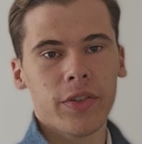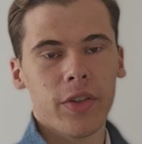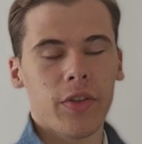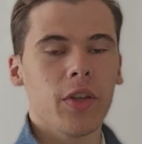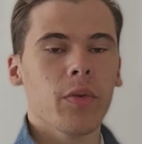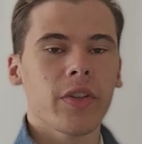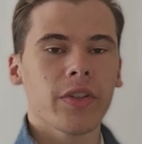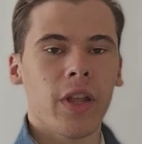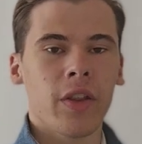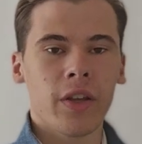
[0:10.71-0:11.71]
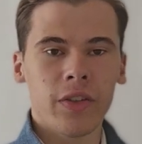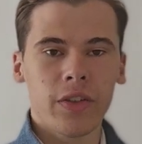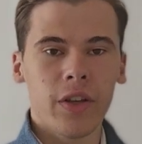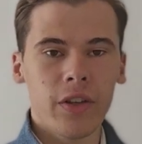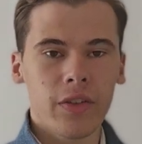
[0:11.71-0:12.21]
so that you understand the
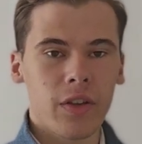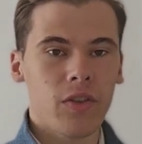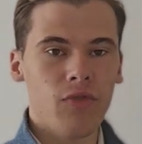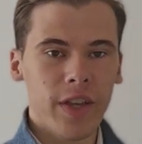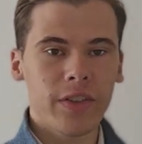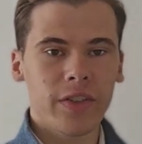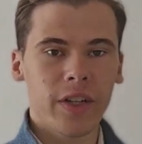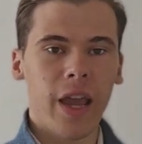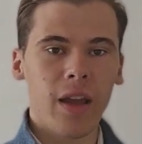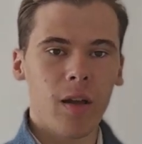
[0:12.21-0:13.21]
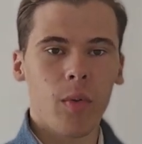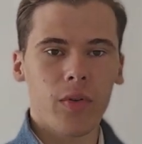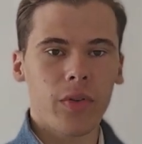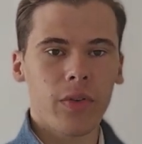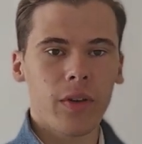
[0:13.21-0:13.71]
concerns and risks in AI
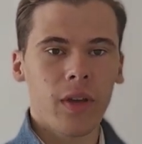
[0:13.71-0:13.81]
models